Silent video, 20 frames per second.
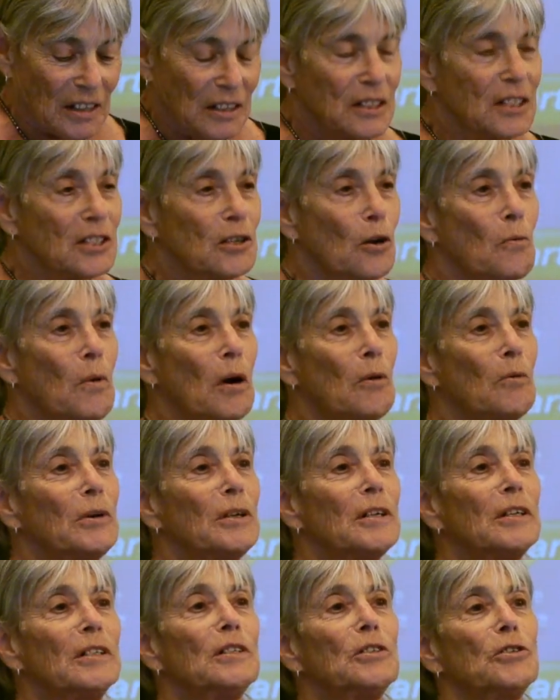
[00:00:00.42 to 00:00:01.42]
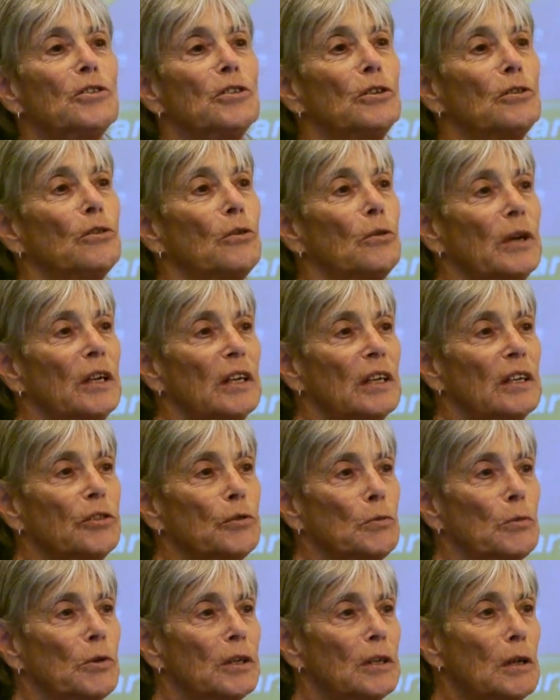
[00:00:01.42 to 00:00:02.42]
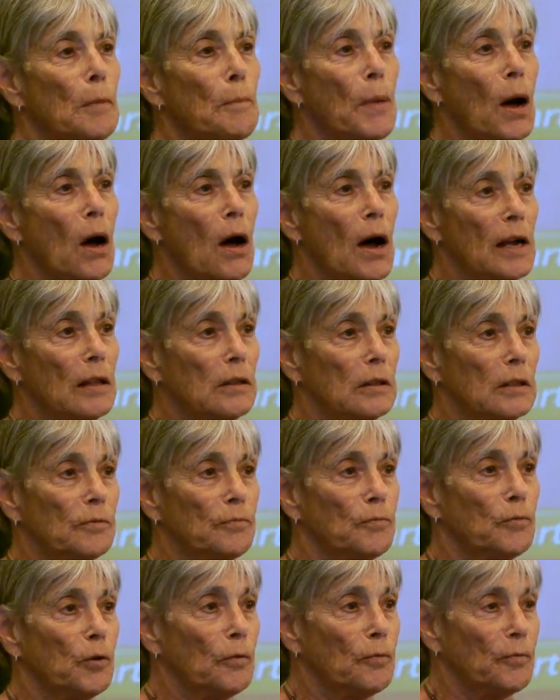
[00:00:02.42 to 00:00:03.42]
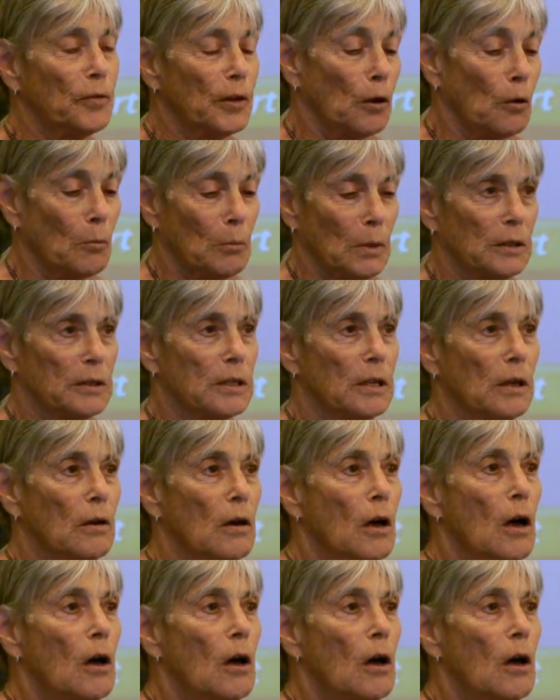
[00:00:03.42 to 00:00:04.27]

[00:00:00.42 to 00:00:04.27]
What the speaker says: So what we're going to do is we're going to pilot fulfillment.